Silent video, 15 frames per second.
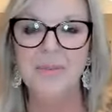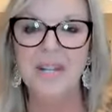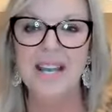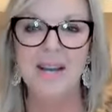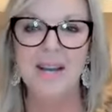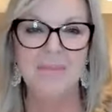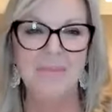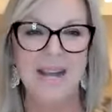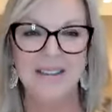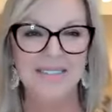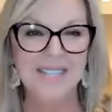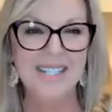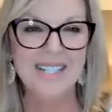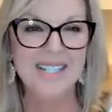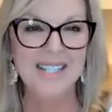We had
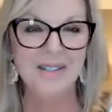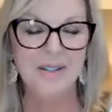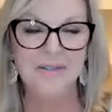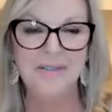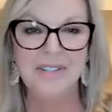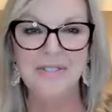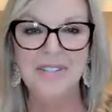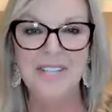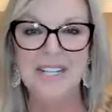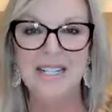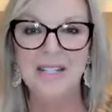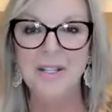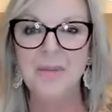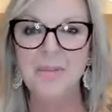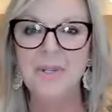about 10 or
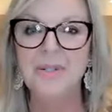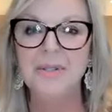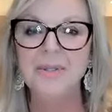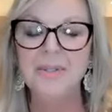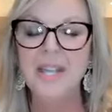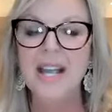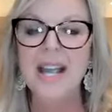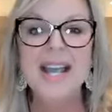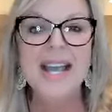15 cubicles.